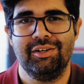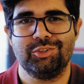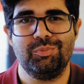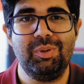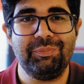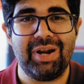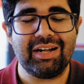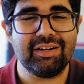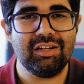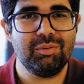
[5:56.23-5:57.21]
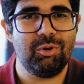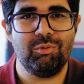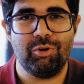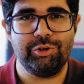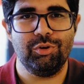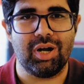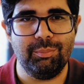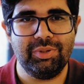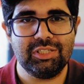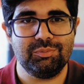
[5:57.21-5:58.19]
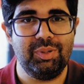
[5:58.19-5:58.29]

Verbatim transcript: So be practical about what you accomplished.